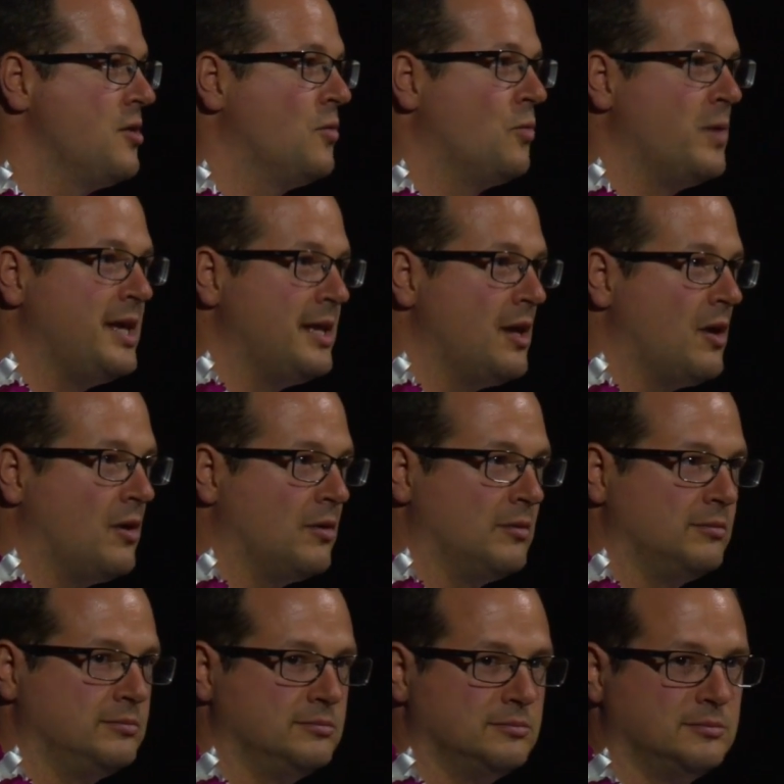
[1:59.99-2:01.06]
We
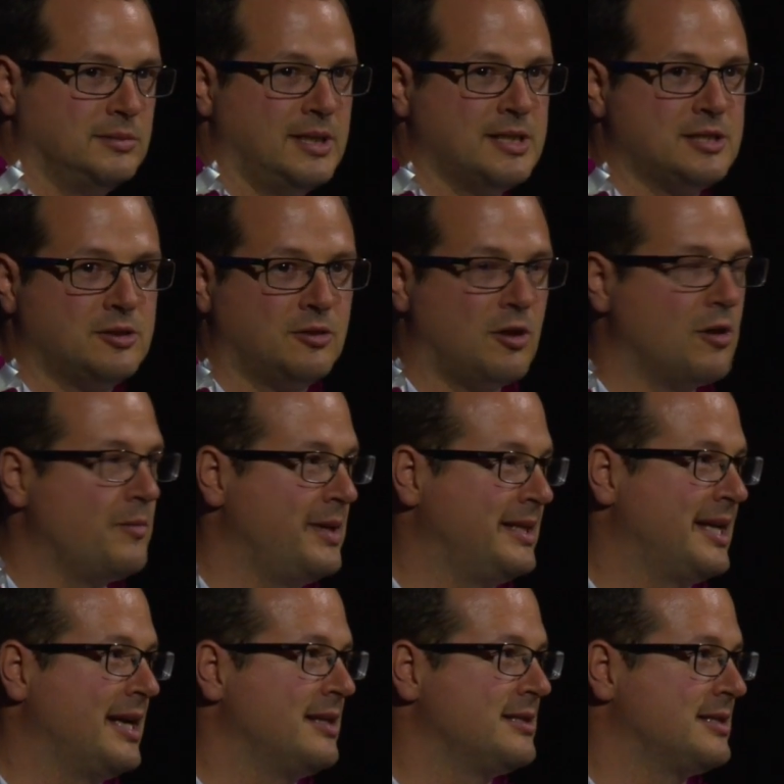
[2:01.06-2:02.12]
know, astronomy
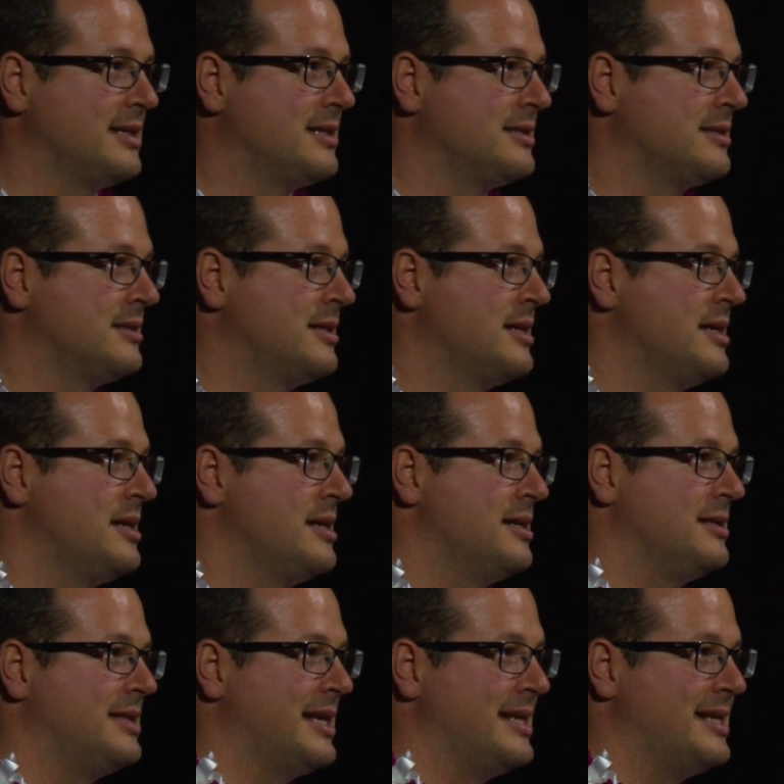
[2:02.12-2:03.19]
tells us,
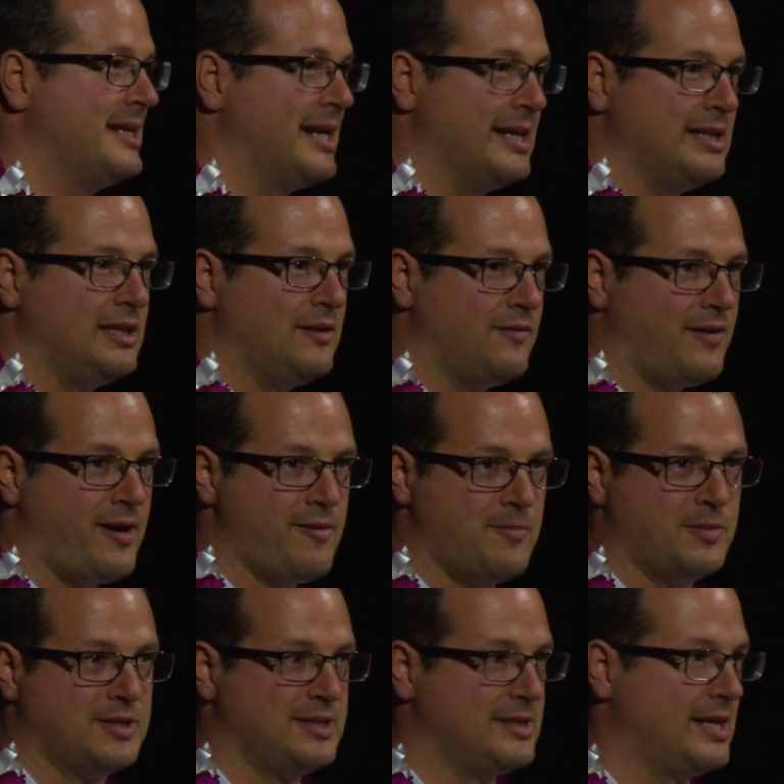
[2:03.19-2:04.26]
that
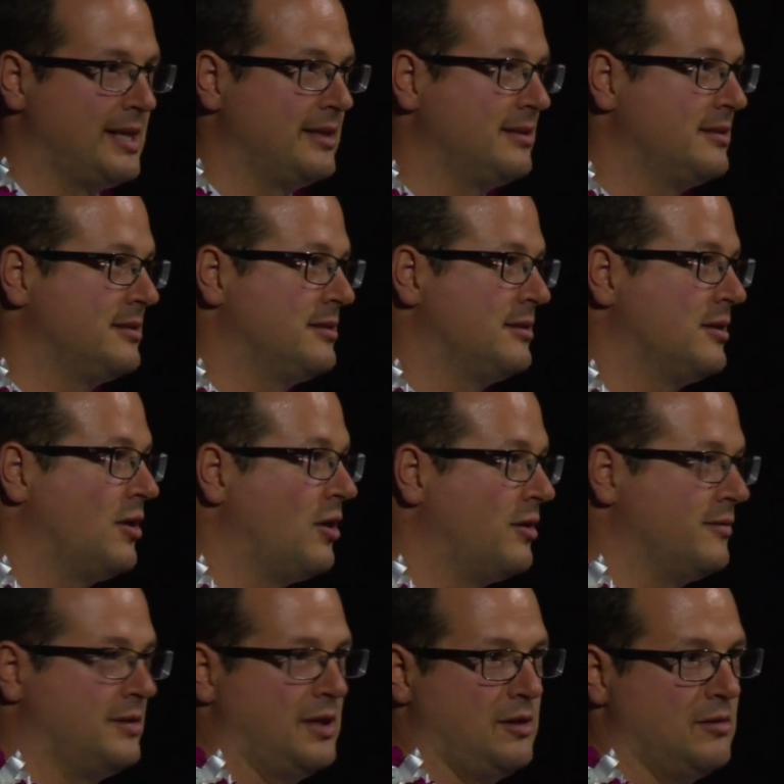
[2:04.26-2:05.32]
95%
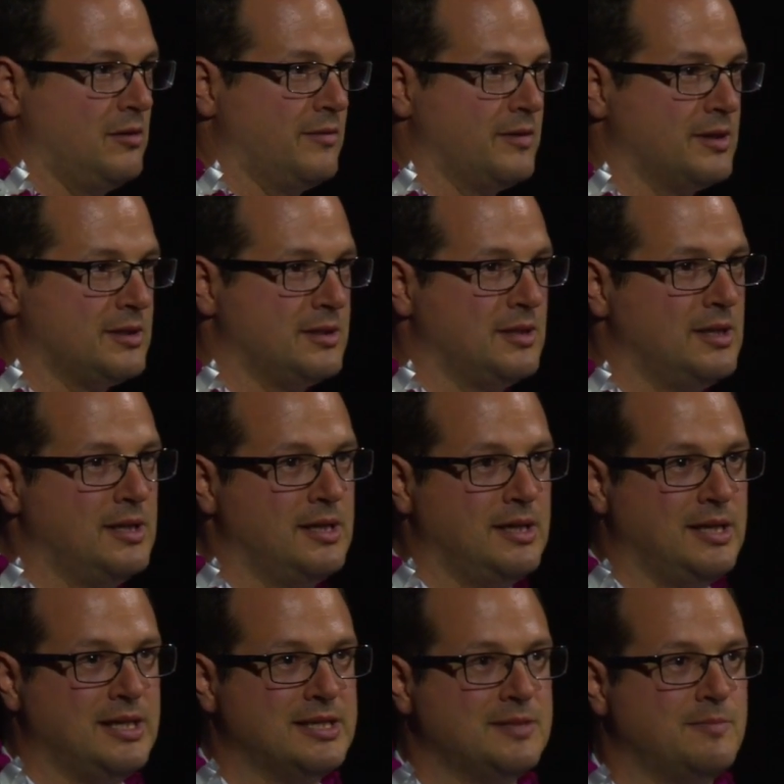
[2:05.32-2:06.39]
of the universe
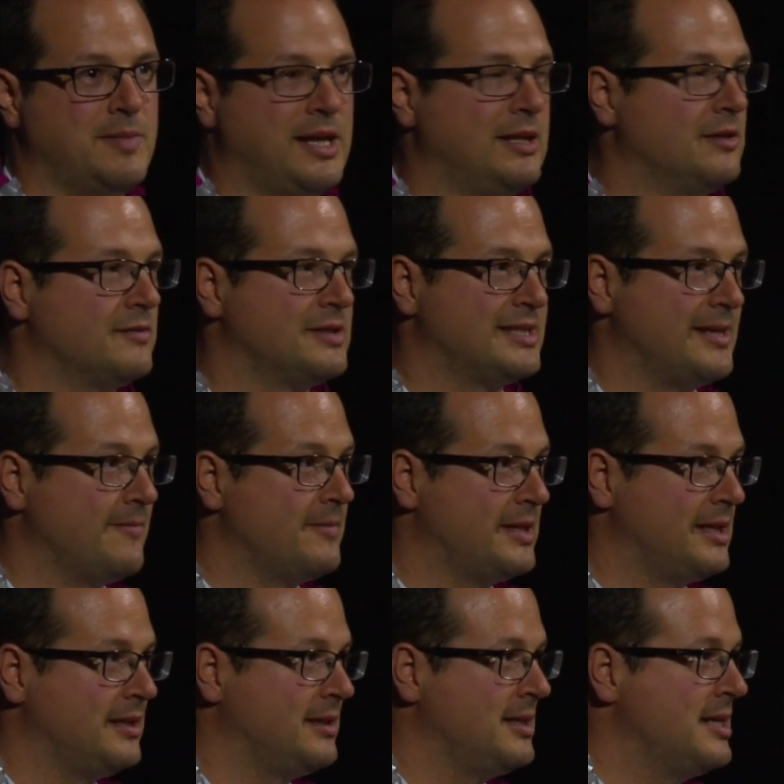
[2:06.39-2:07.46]
is made of
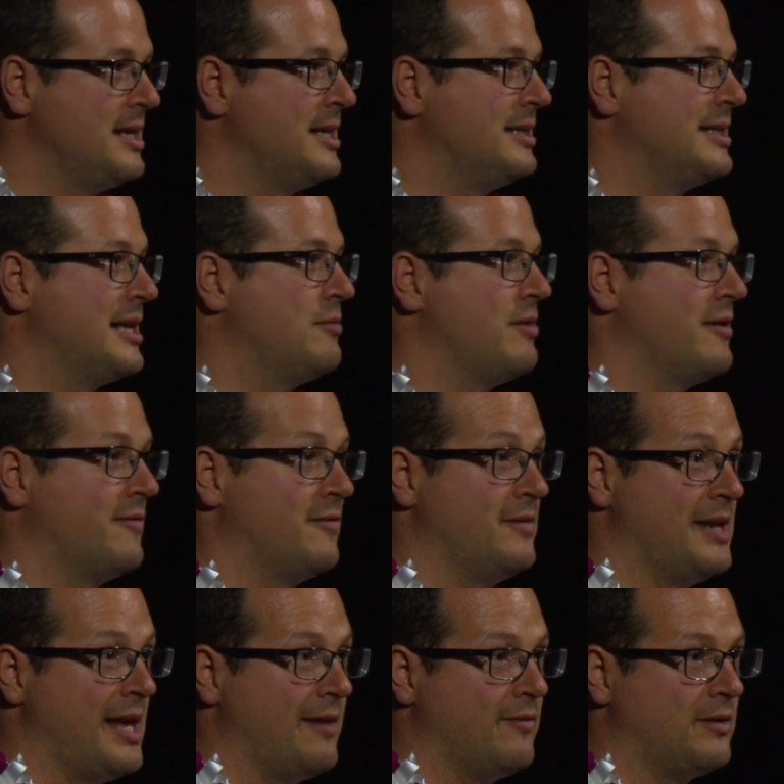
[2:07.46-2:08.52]
something that we have
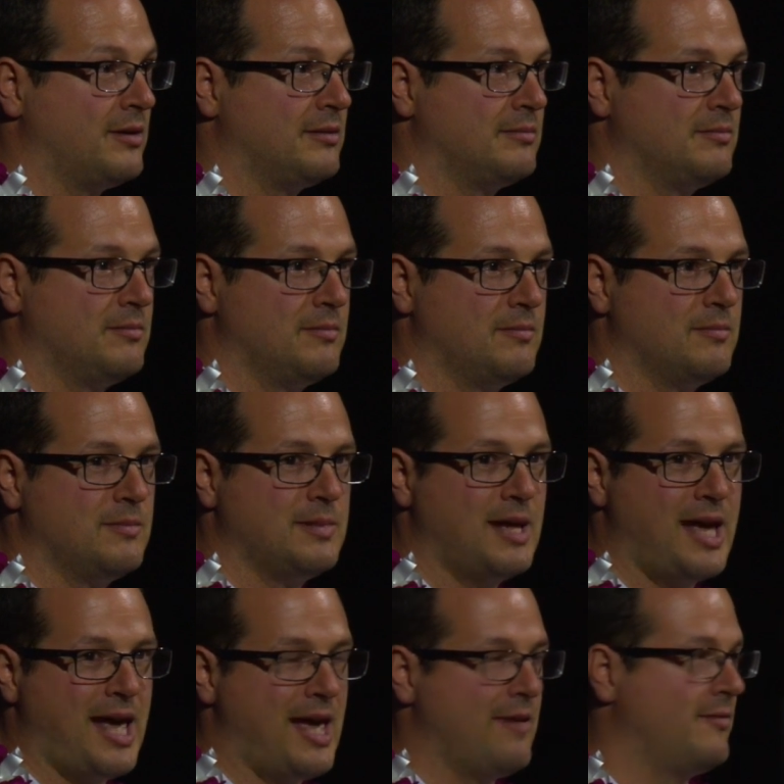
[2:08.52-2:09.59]
never,
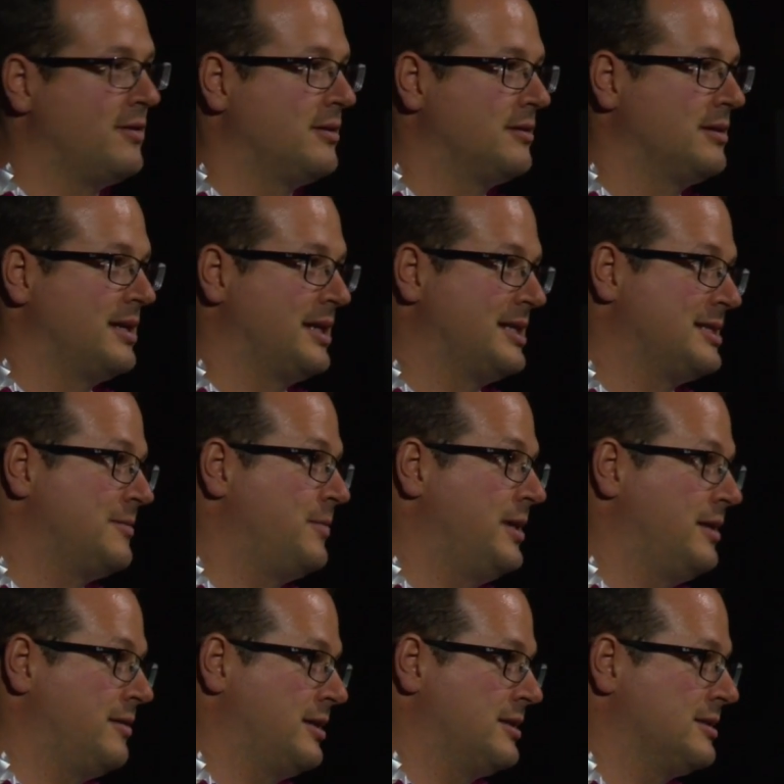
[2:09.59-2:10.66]
ever
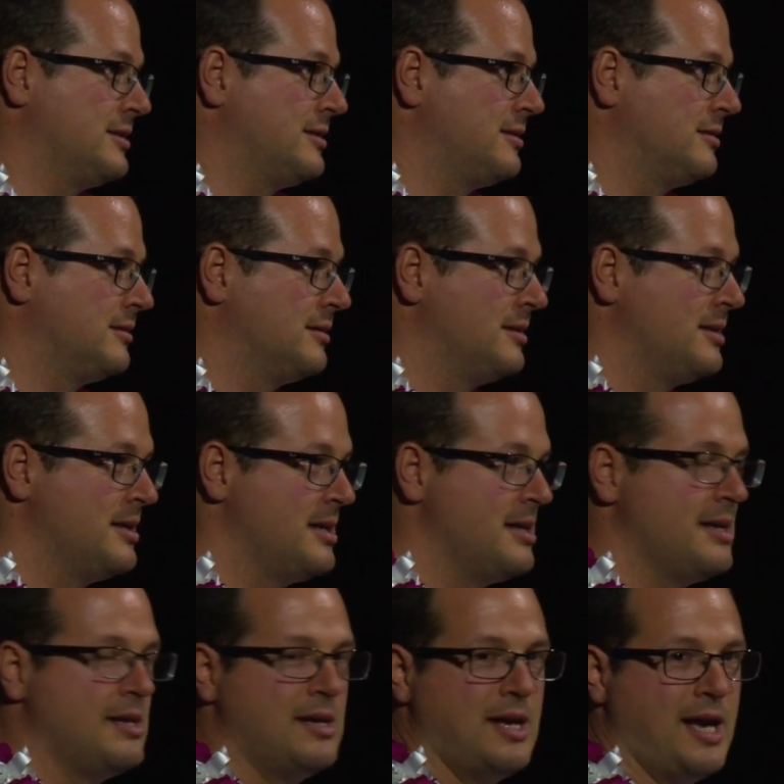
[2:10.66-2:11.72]
experienced.
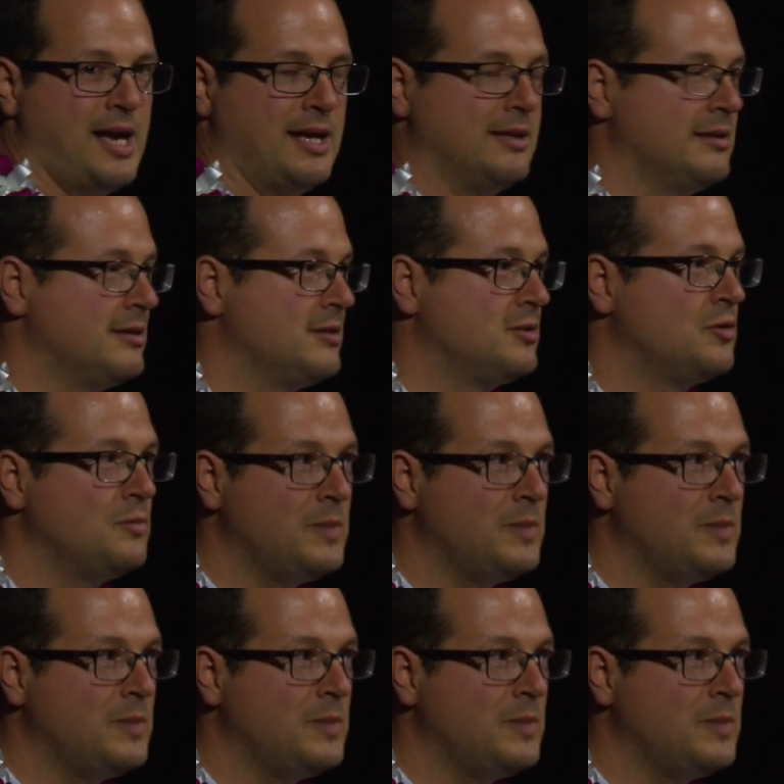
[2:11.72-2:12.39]
And to